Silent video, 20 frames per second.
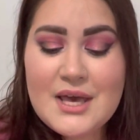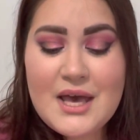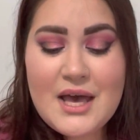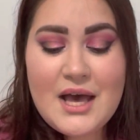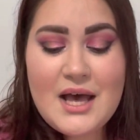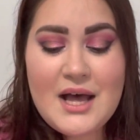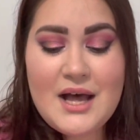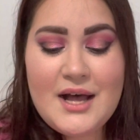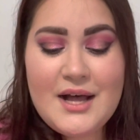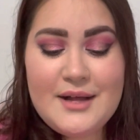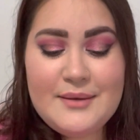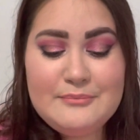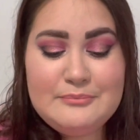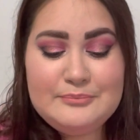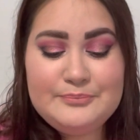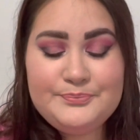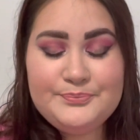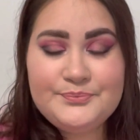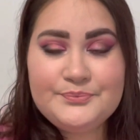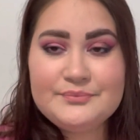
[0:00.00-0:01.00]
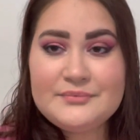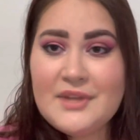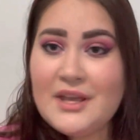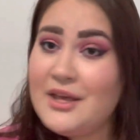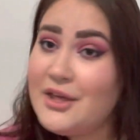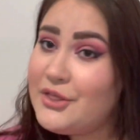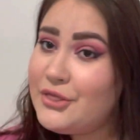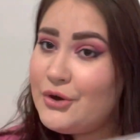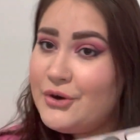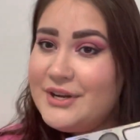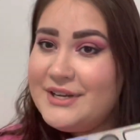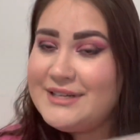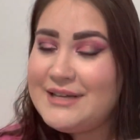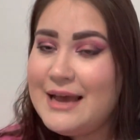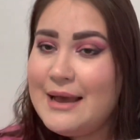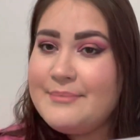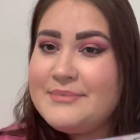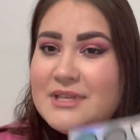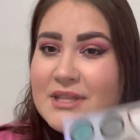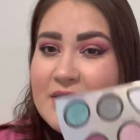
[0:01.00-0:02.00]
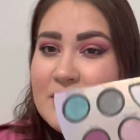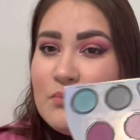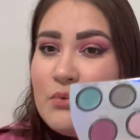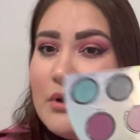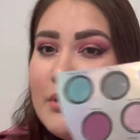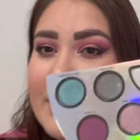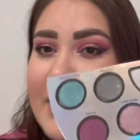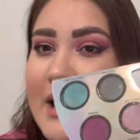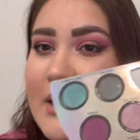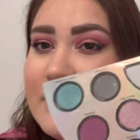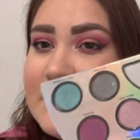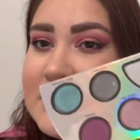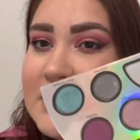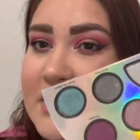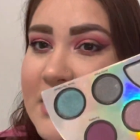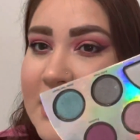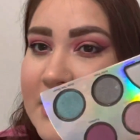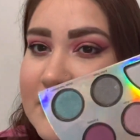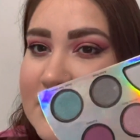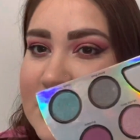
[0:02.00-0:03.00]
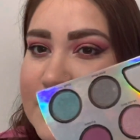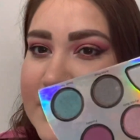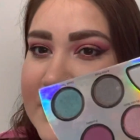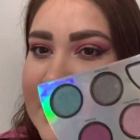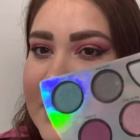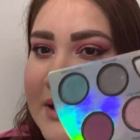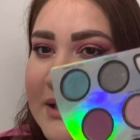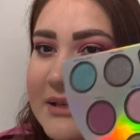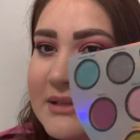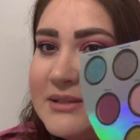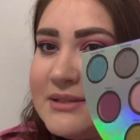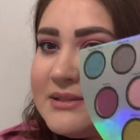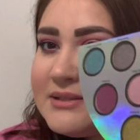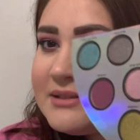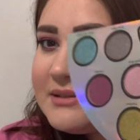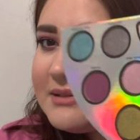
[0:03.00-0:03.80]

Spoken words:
30 times and then roll it out, just because,